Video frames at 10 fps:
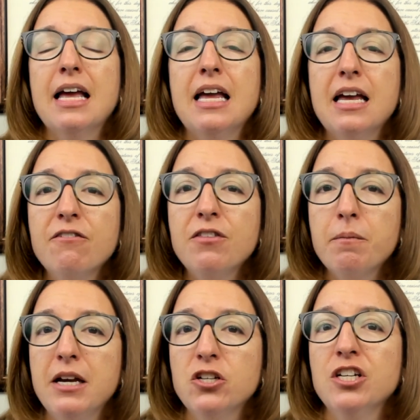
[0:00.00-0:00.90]
If the
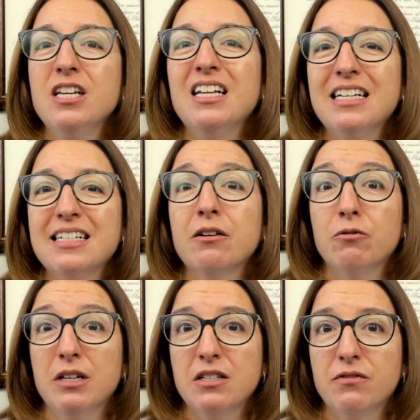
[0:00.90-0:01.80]
patient is at
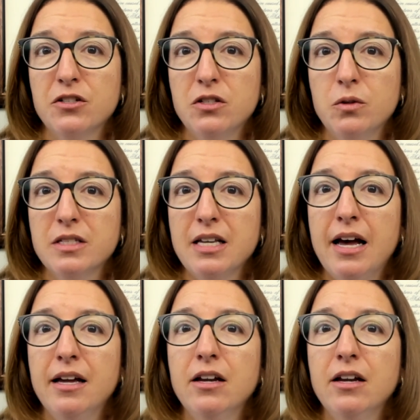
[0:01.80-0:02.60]
risk for suicide,